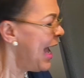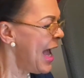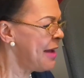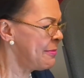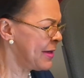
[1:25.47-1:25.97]

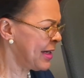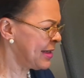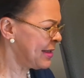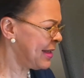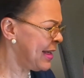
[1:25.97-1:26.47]
and
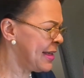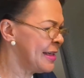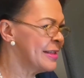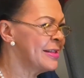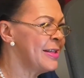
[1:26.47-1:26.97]
because he
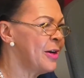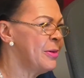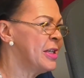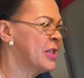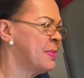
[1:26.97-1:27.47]
is
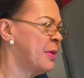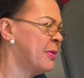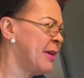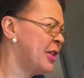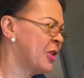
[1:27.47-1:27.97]
so
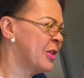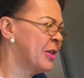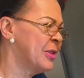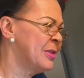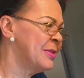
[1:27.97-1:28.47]

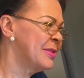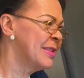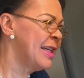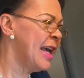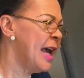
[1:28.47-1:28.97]
inspirational,
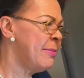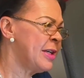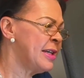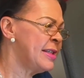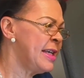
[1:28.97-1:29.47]
and
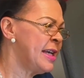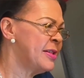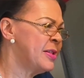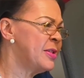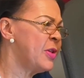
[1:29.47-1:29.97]
because he
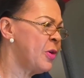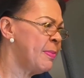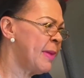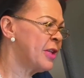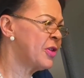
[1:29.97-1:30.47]
has so
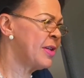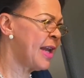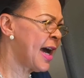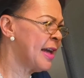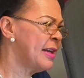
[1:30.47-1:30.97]
much
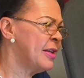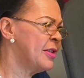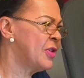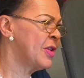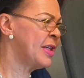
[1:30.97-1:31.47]

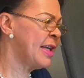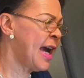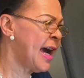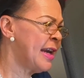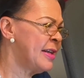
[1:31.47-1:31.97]
knowledge and
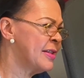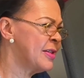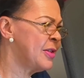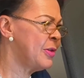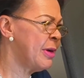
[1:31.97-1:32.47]

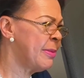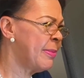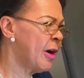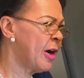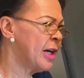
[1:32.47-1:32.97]
guidance to
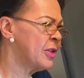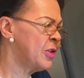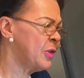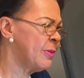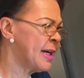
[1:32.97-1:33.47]

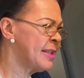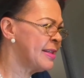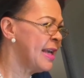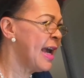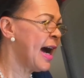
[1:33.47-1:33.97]
impart to
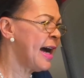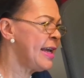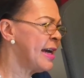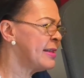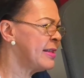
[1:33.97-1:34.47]
us,
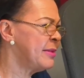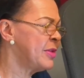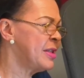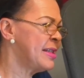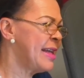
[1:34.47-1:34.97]
I asked
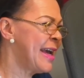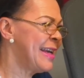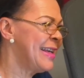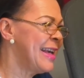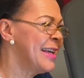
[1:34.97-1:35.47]
him to
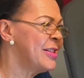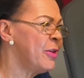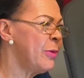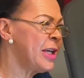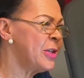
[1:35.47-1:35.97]
stay mm-hmm.
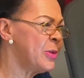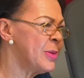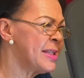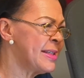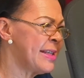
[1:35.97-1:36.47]
so we could
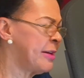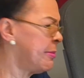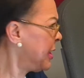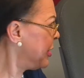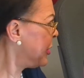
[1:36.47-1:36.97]
do a
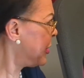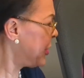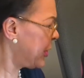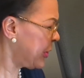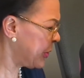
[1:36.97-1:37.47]
segment
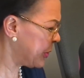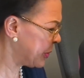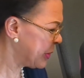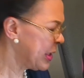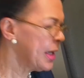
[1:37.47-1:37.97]
two.